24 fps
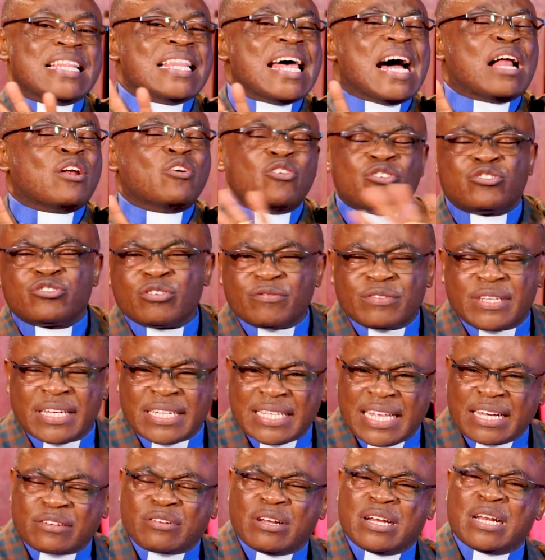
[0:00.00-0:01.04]
there are lots of
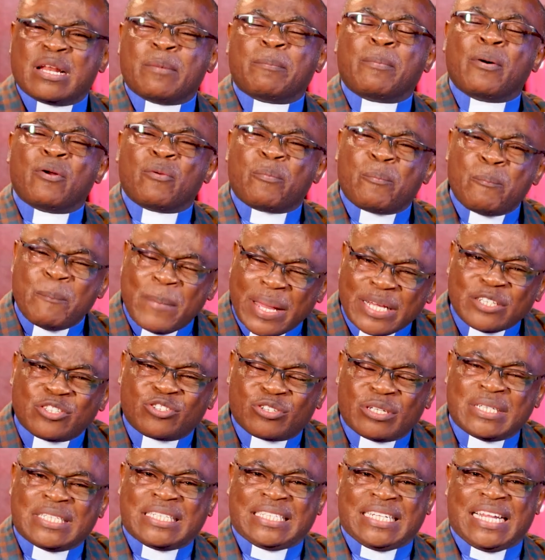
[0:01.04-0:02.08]
things actually the Paul
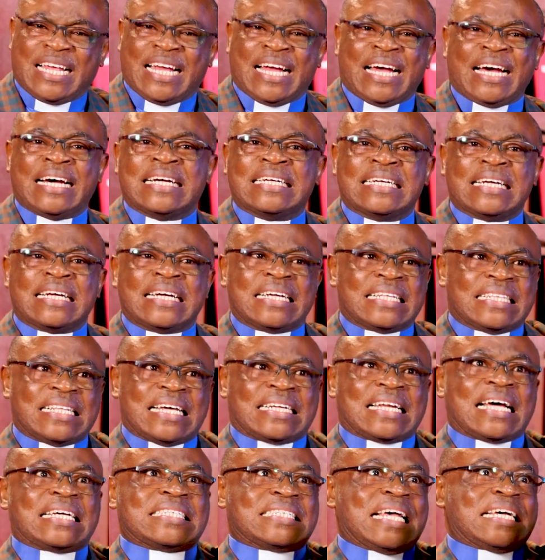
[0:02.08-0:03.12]
mentions there
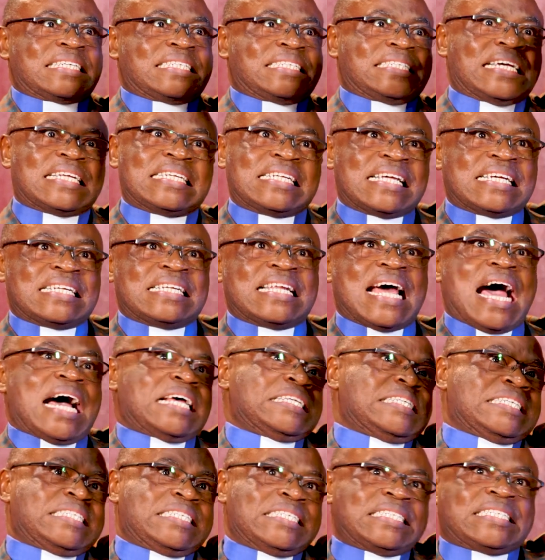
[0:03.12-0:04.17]
that has ascended,
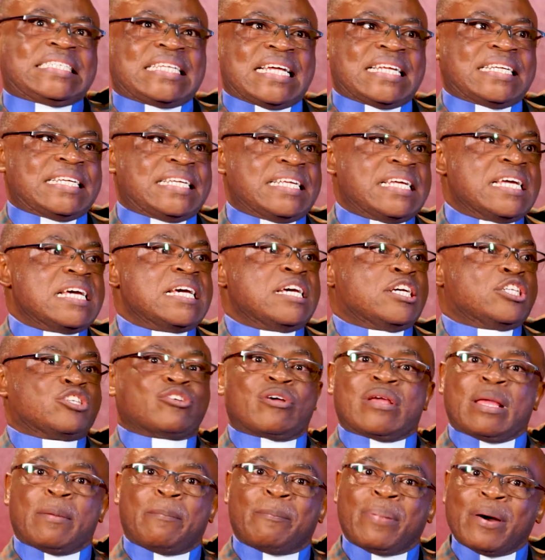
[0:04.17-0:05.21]
as seated,
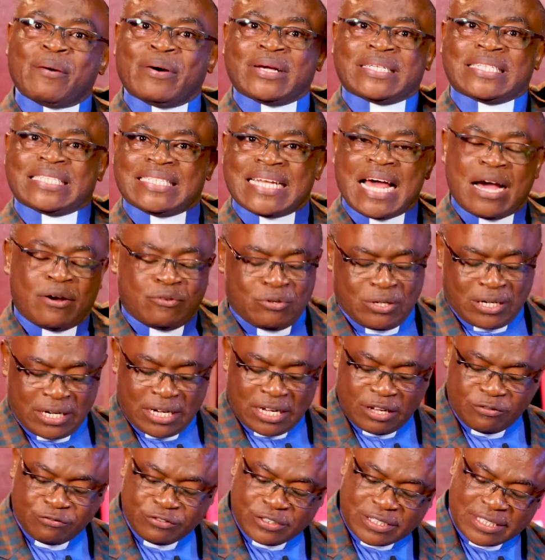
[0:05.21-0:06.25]
so he powers down
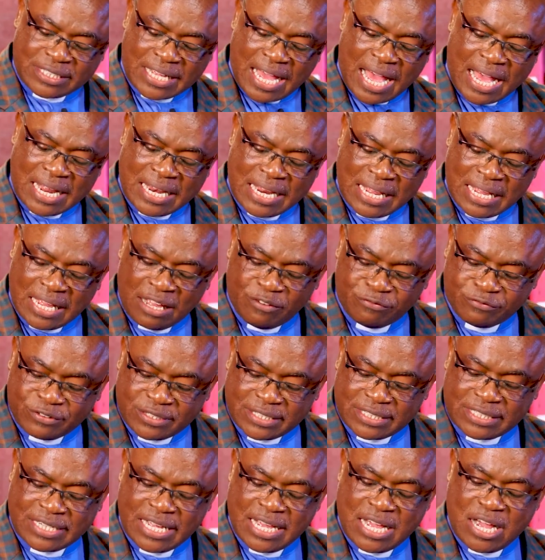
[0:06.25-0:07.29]
gifts and the
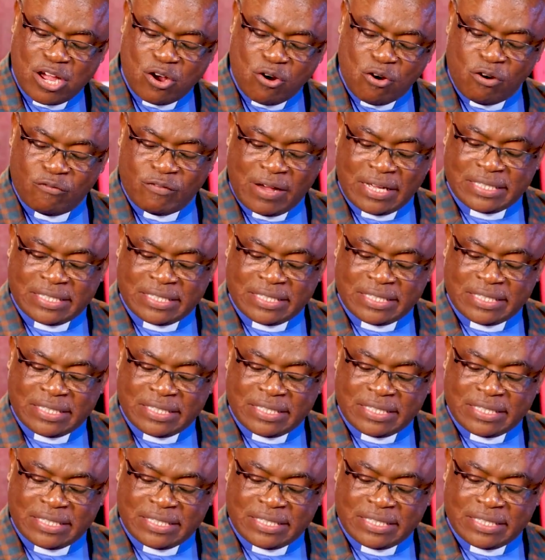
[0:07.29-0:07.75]
gifts of